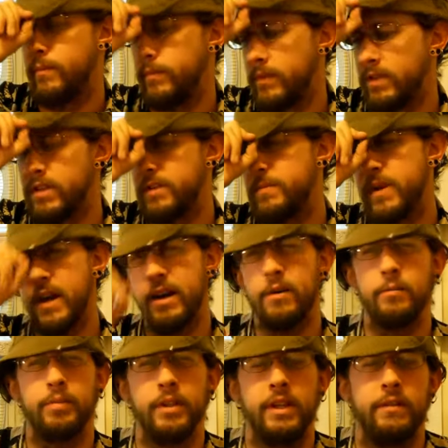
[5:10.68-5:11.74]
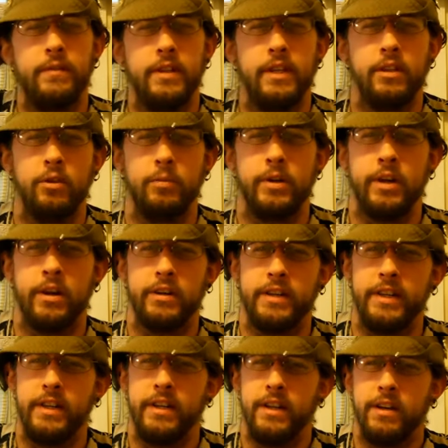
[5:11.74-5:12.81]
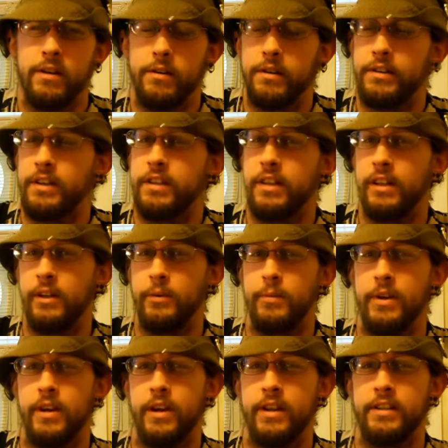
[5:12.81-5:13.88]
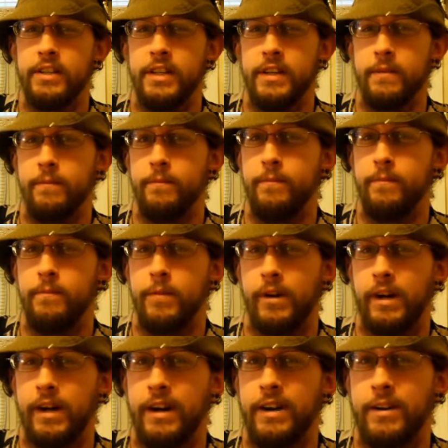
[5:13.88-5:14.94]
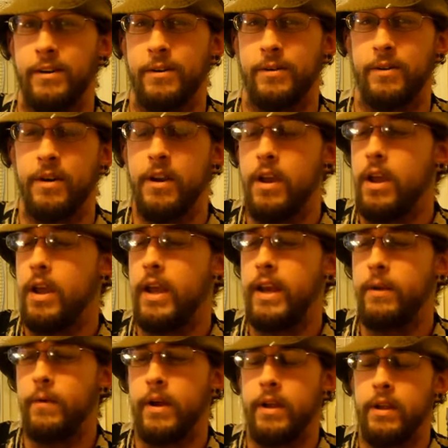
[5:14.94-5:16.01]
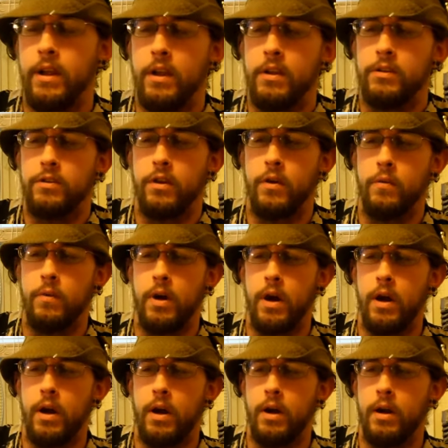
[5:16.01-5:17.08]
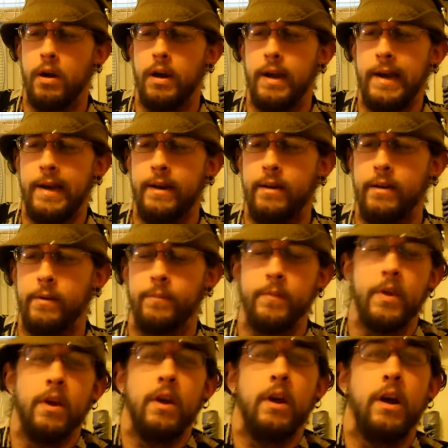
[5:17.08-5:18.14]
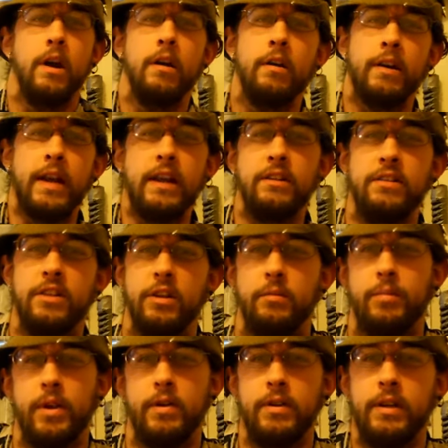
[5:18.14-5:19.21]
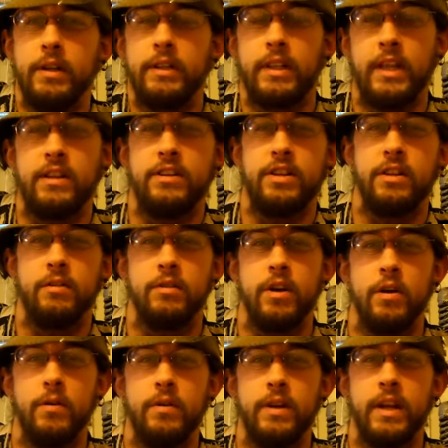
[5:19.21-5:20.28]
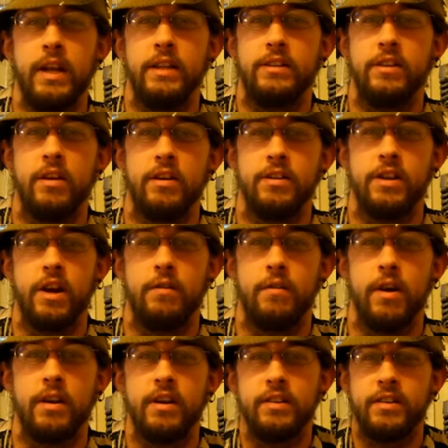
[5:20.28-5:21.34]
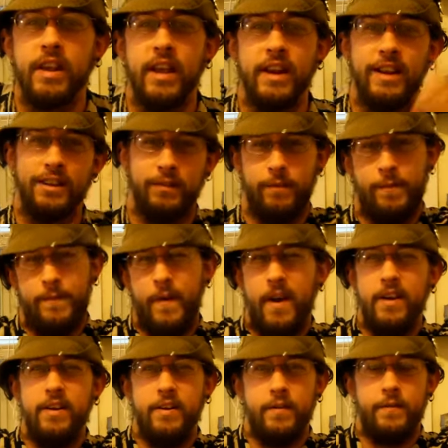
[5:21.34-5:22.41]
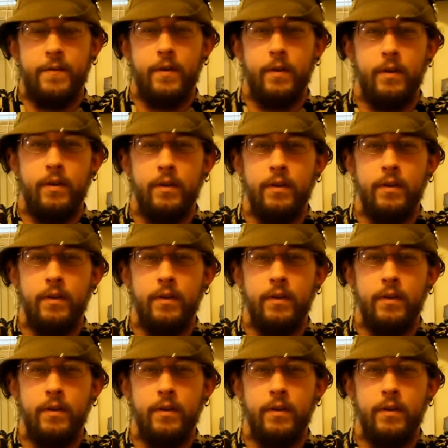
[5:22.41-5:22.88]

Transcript: Does this mean I don't believe in the Illuminati? Or is it the Illuminati? Anyway, so, I don't know. Hurricane's still blowing, things still going, it's causing a ruckus, and it's wonderful.